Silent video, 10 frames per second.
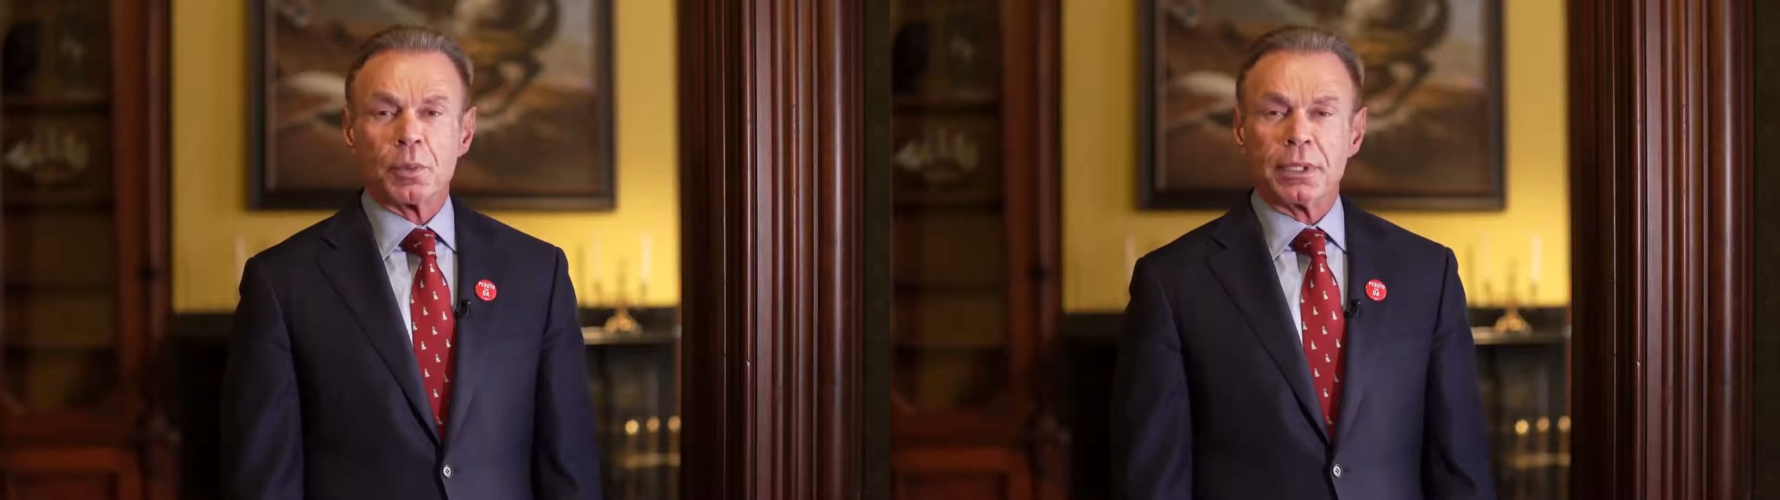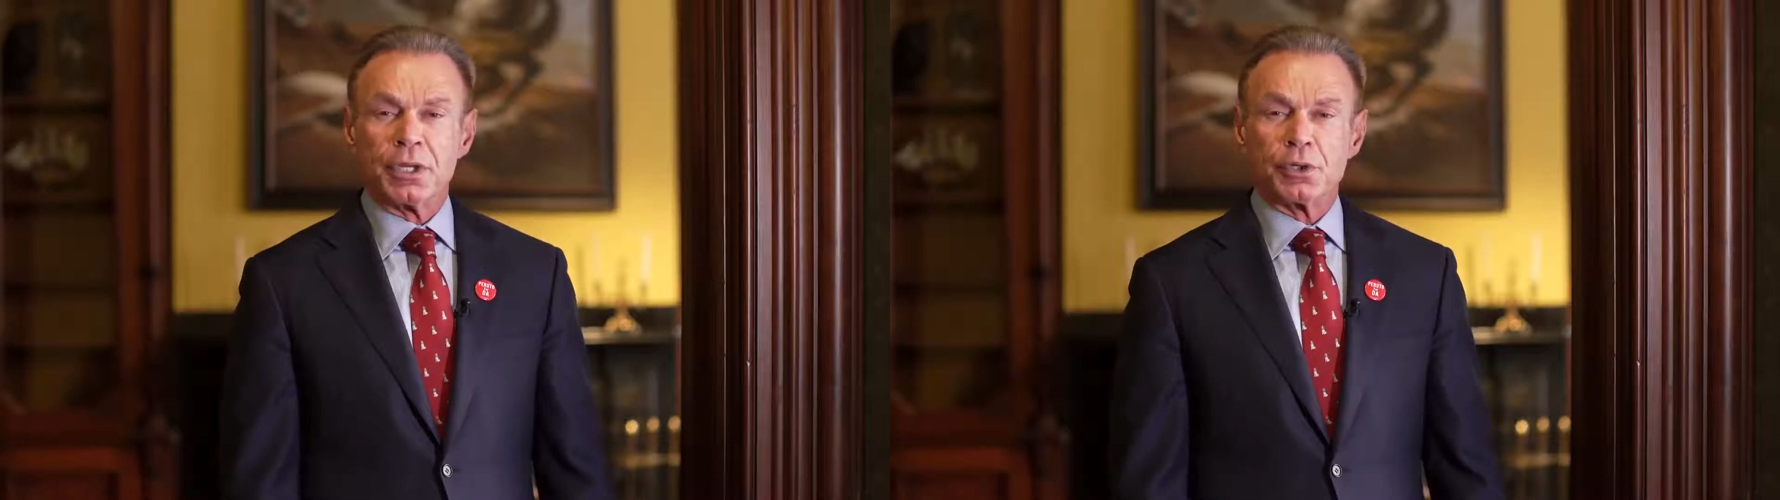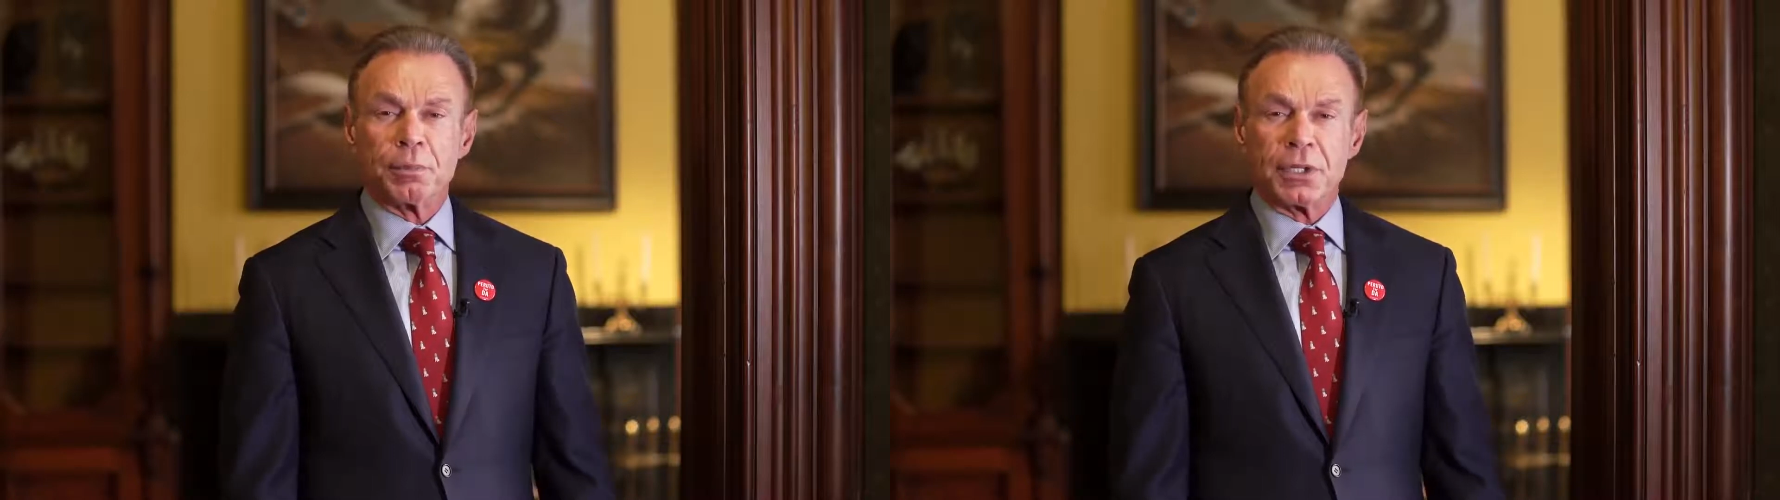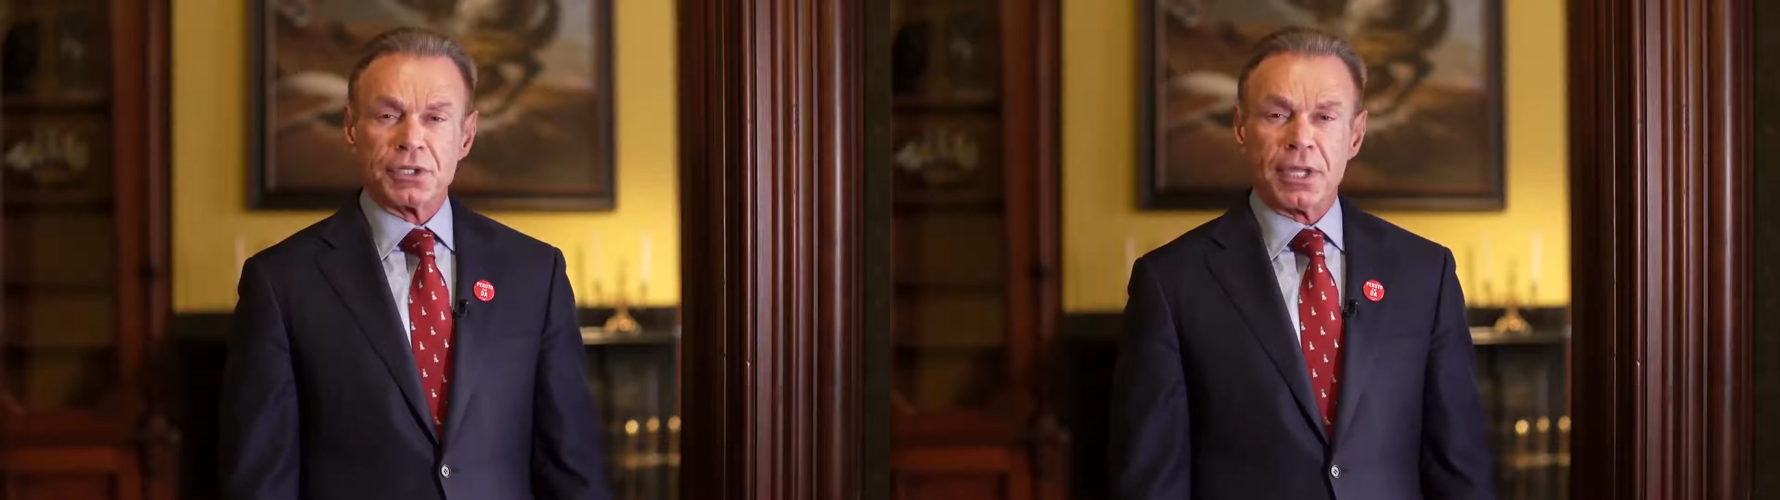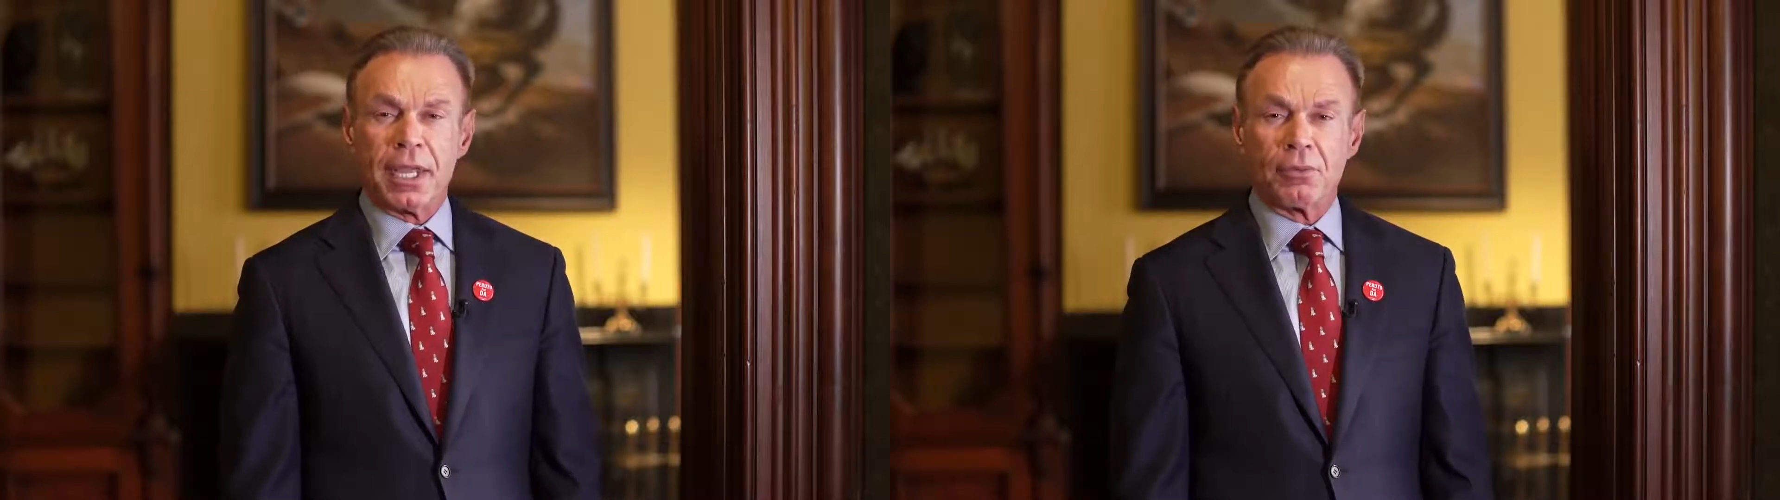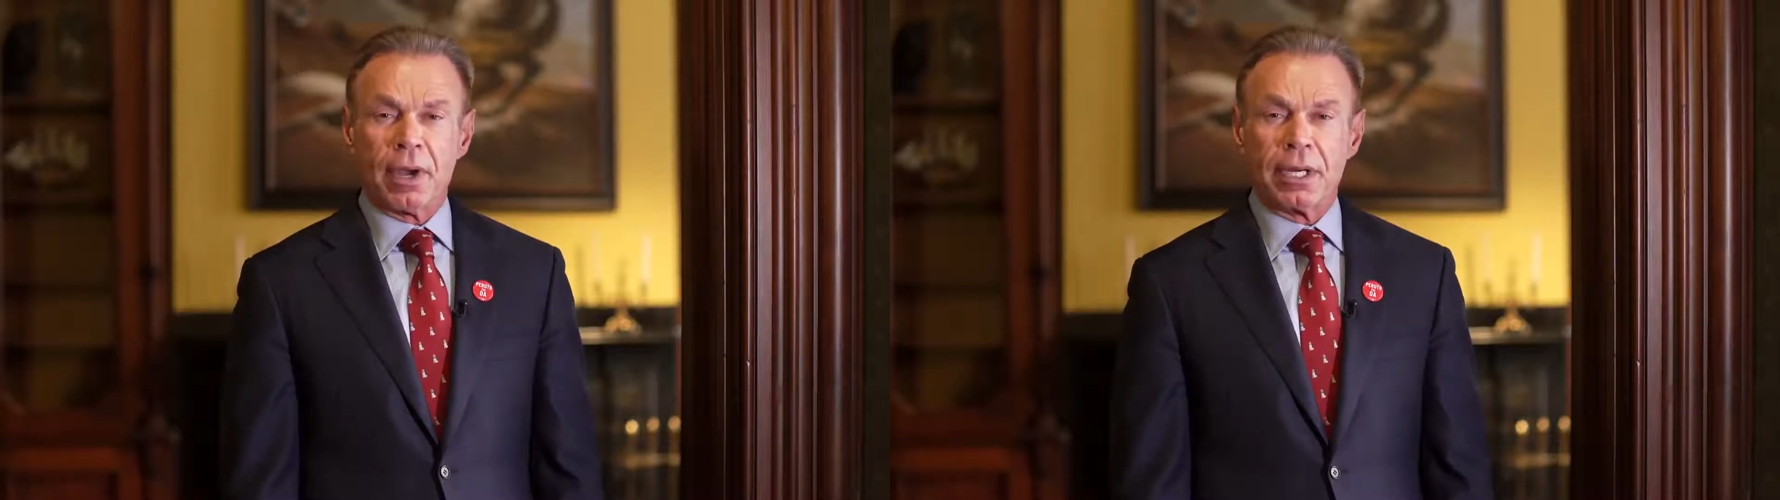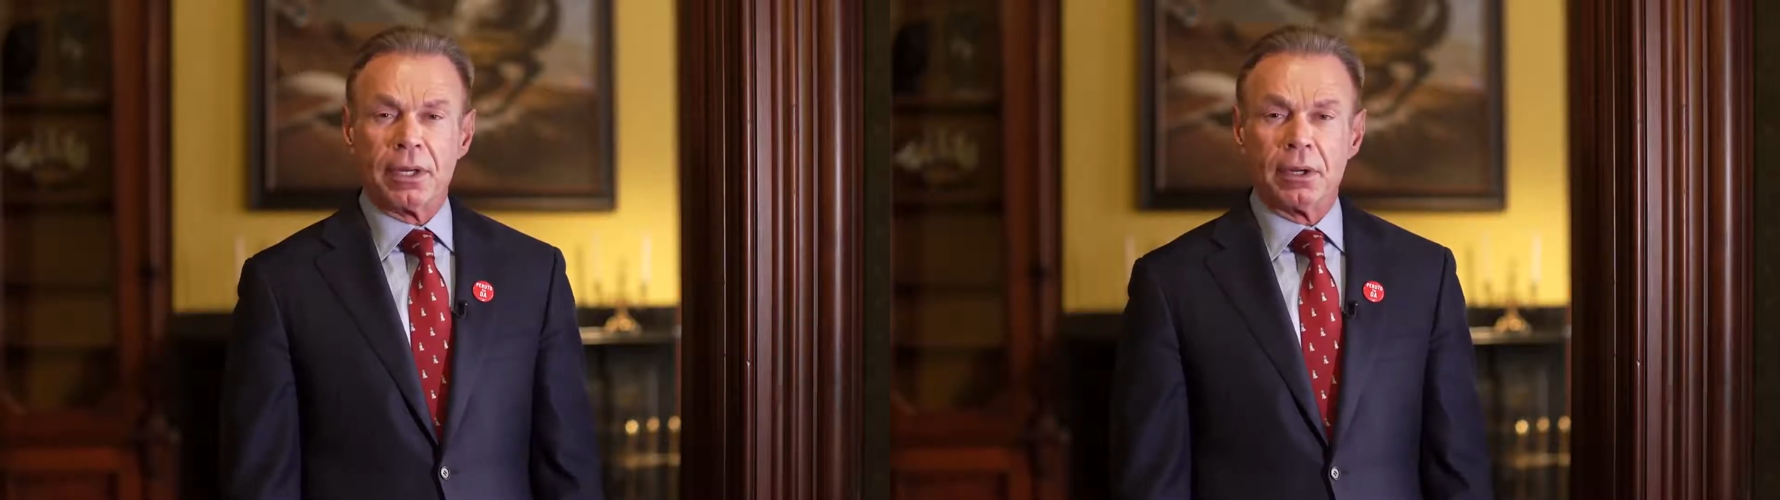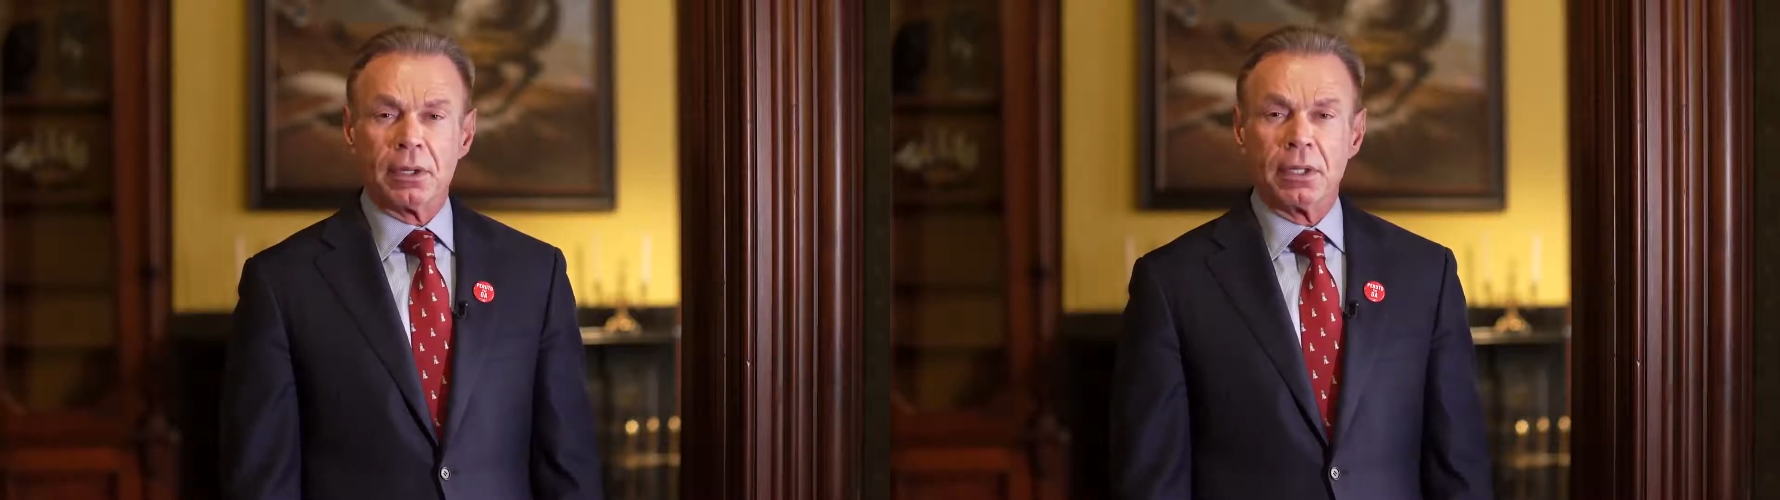when they should be staying right
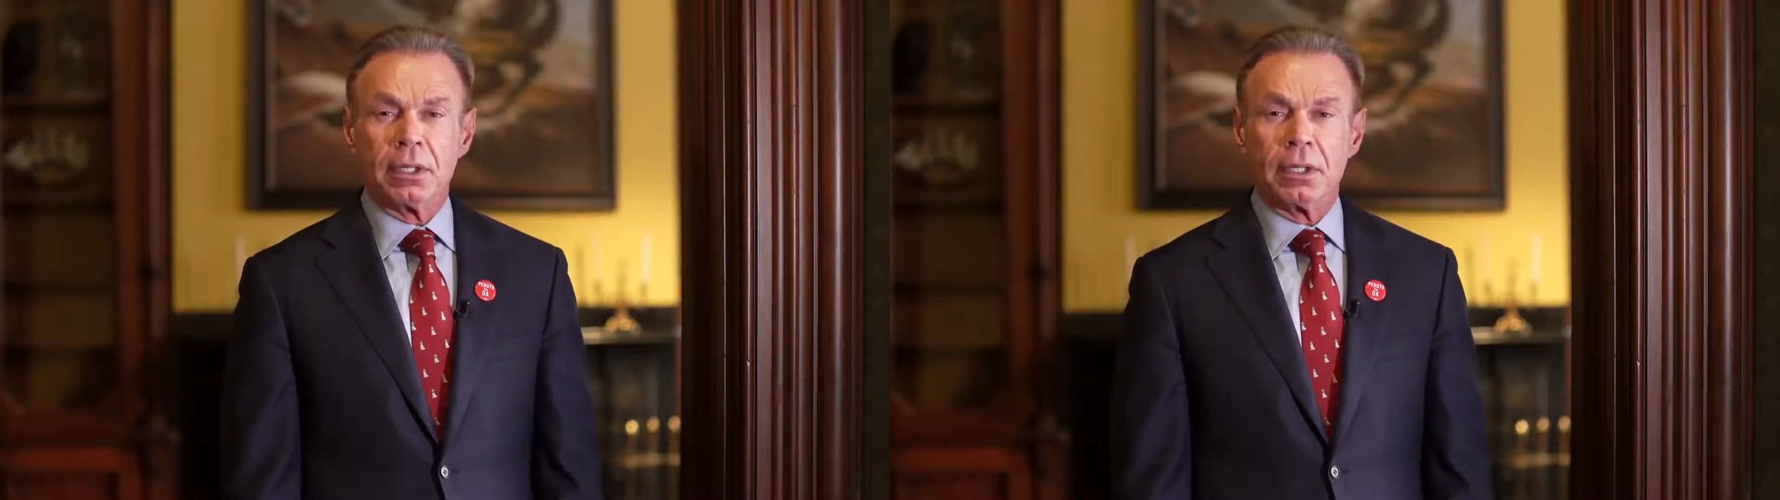here,